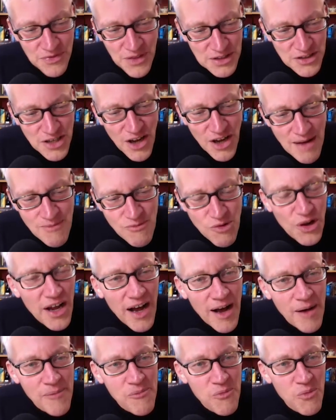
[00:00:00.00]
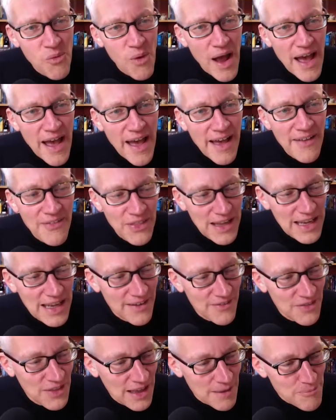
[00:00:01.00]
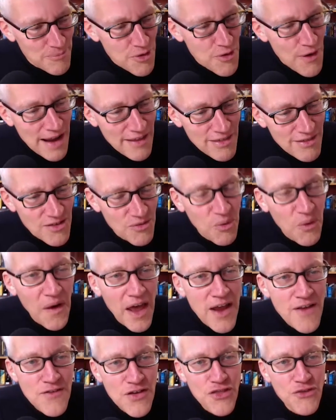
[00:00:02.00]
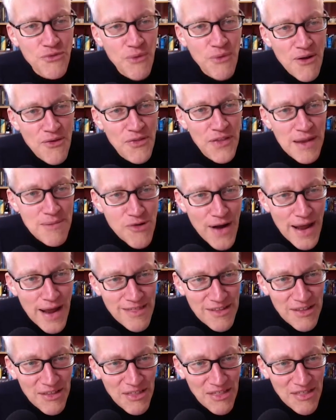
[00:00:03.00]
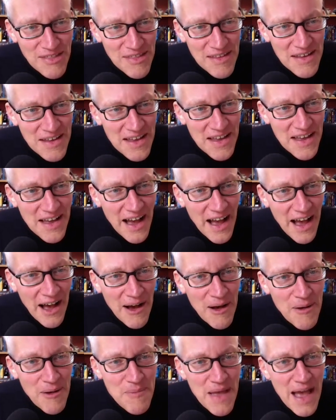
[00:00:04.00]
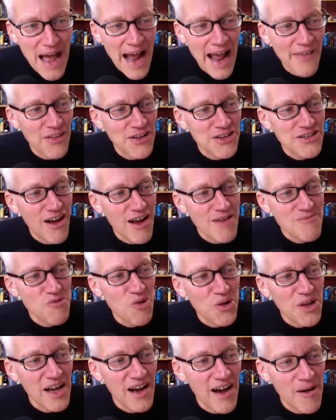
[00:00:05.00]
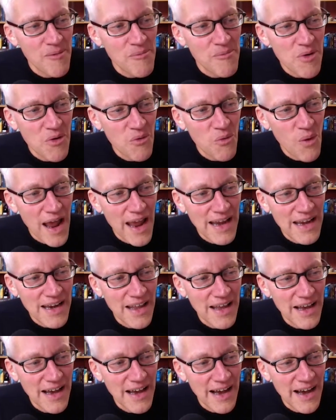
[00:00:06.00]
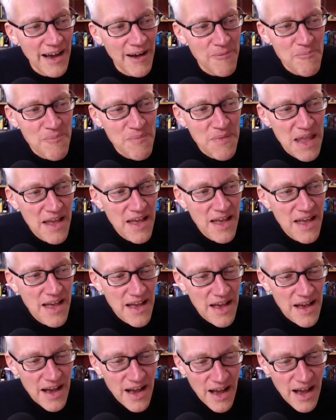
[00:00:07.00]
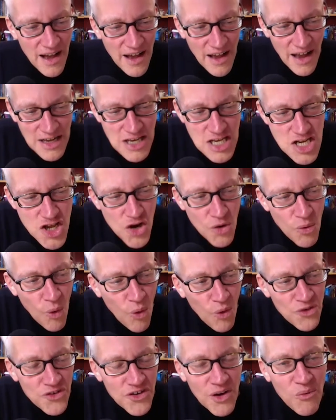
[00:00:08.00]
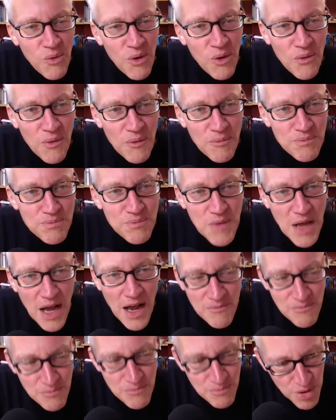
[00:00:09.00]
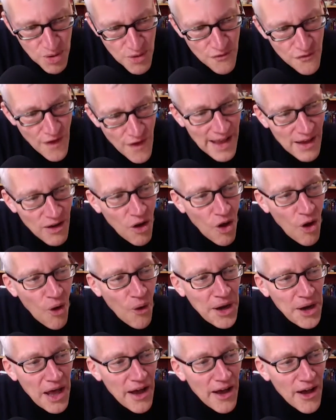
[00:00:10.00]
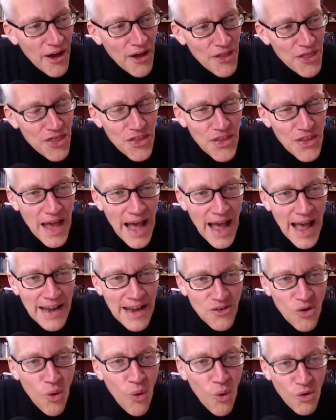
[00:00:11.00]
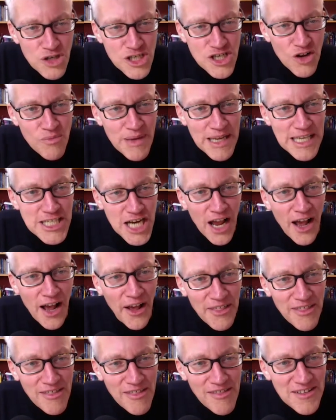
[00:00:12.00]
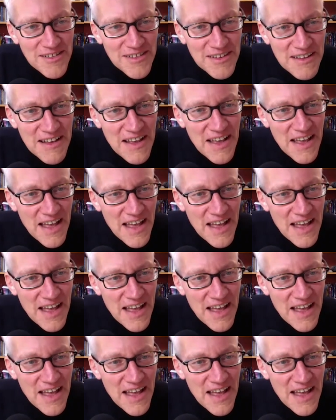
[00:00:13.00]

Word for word: The time will come where the oppressed will overthrow the oppressors, and the time will come when a new order will prevail on earth and all shall be just.